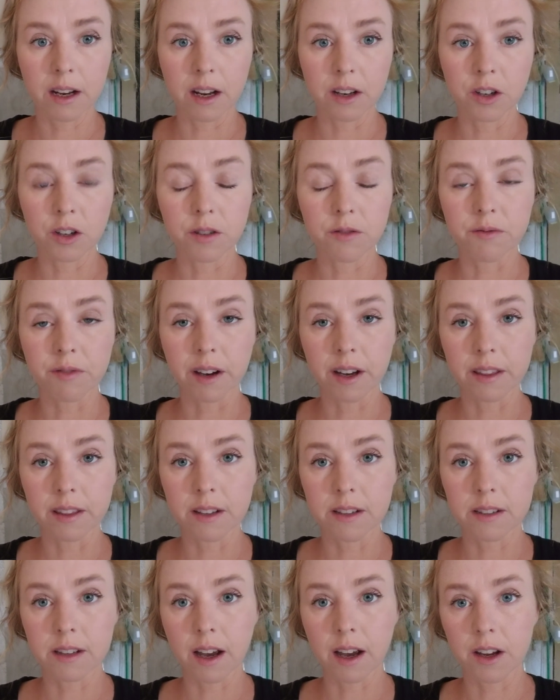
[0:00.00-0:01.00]
And you can find
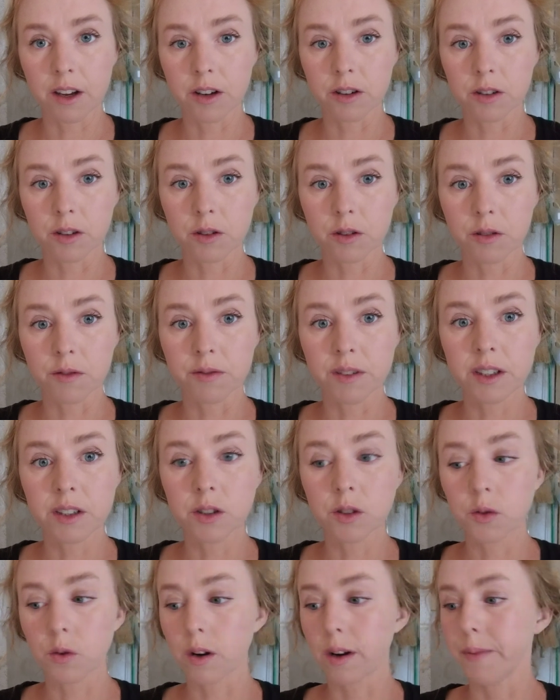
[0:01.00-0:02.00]
these at your local feed
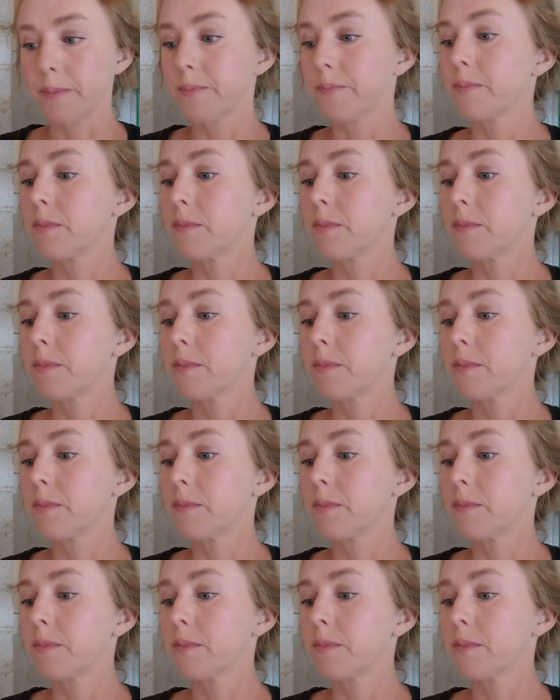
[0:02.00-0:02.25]
store.